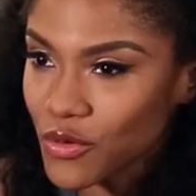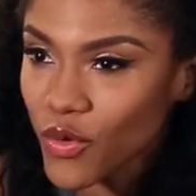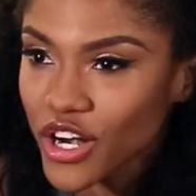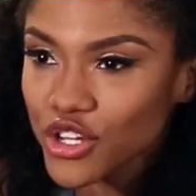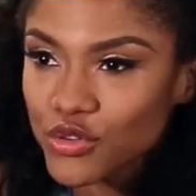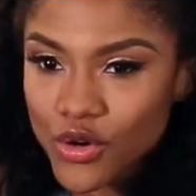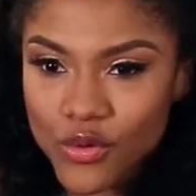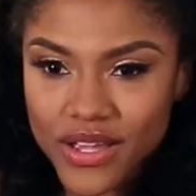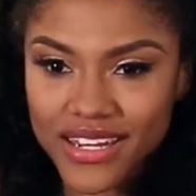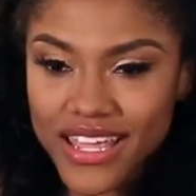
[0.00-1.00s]
what are you
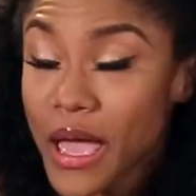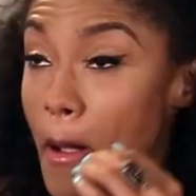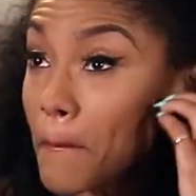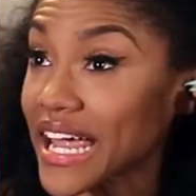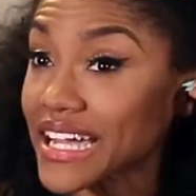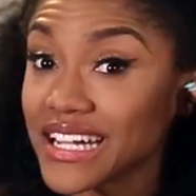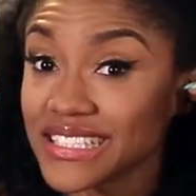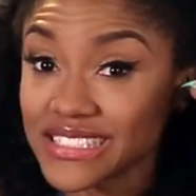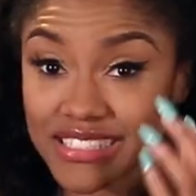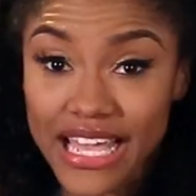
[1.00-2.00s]
doing? But I
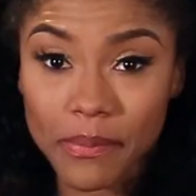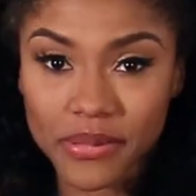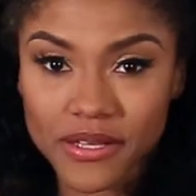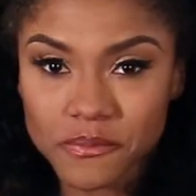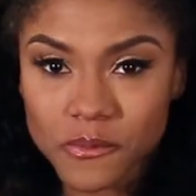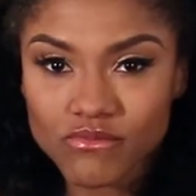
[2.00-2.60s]
couldn't stop it.